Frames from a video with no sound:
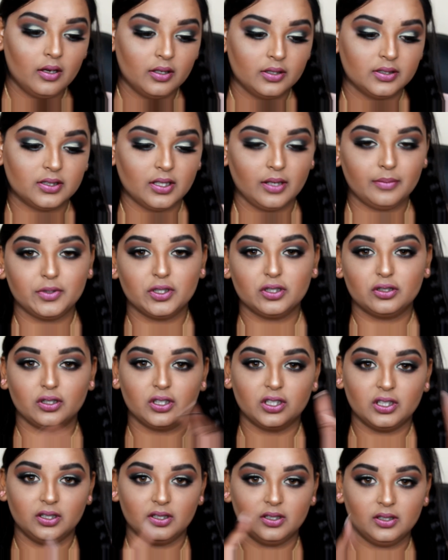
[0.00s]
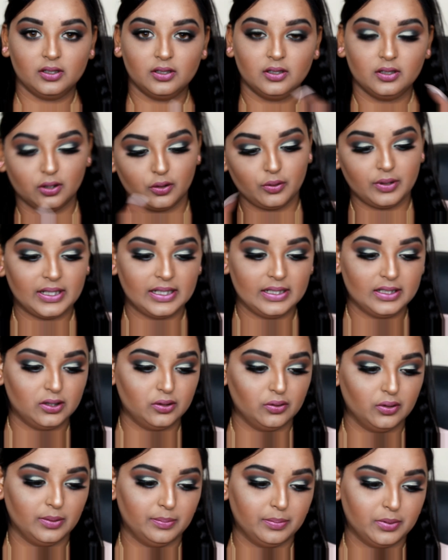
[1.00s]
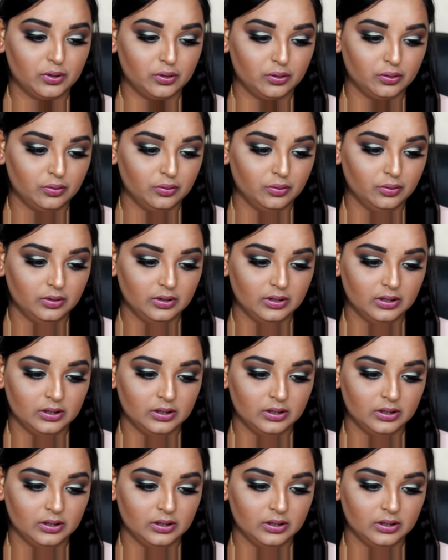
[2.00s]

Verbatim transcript: so I'm just gonna quickly do lip two